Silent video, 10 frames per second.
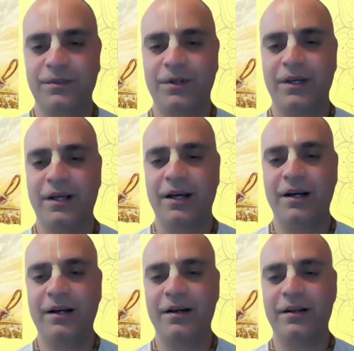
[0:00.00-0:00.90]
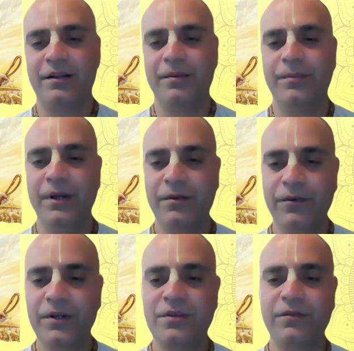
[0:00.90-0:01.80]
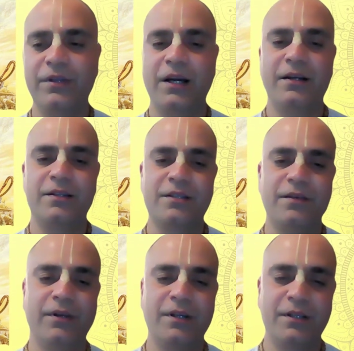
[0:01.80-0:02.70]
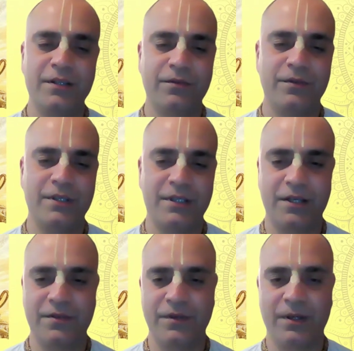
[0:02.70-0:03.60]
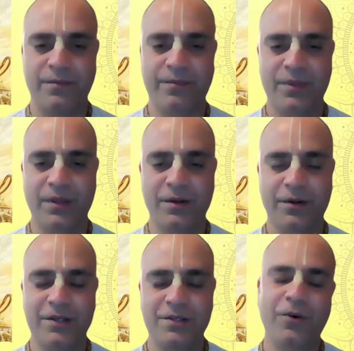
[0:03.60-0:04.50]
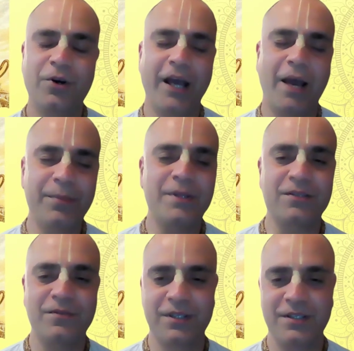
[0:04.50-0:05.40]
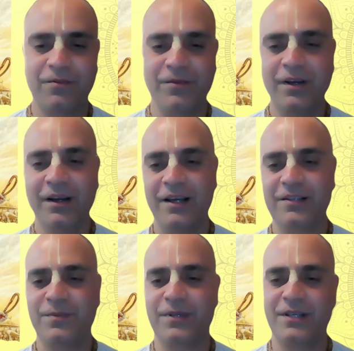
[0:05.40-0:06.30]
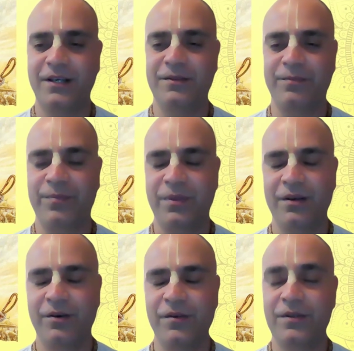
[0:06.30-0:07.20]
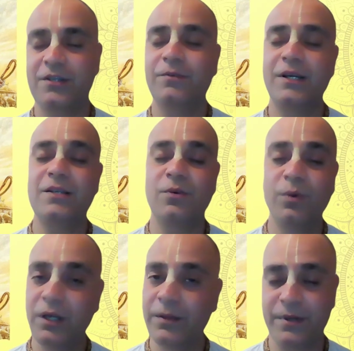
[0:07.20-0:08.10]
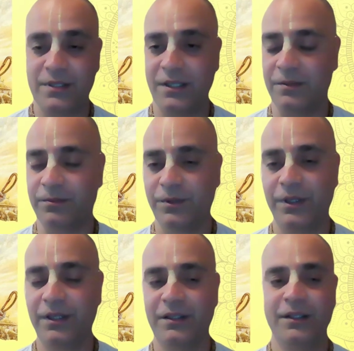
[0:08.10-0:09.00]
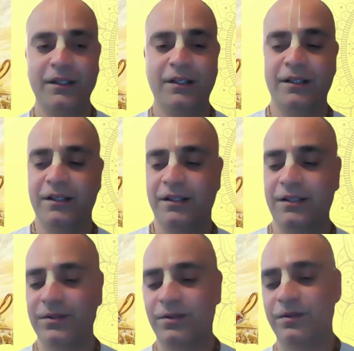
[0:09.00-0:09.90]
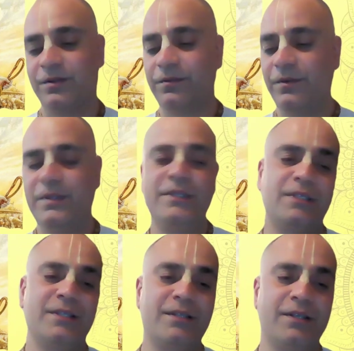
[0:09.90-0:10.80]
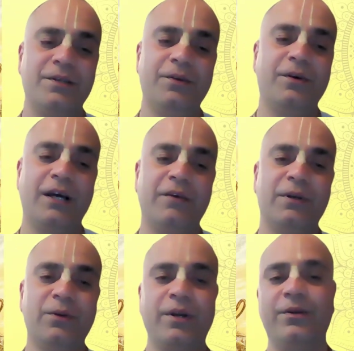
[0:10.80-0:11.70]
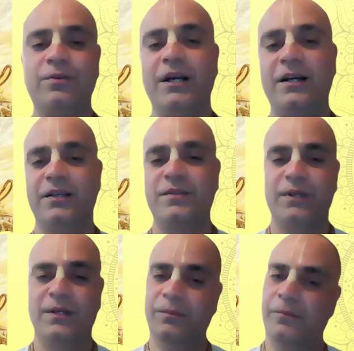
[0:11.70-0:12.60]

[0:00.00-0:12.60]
Okay, and the benefits of that is given in this verse as well. Okay, so what happens when someone has prasadam? Okay, when someone has only prasadam. Okay, so we'll just have a look into that as well.